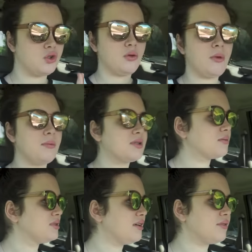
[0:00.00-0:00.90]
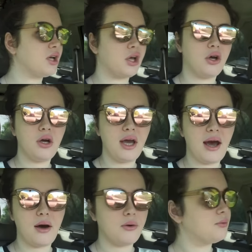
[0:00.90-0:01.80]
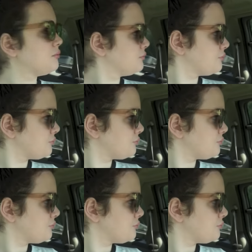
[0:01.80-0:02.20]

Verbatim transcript: So maybe someone's having a cookout.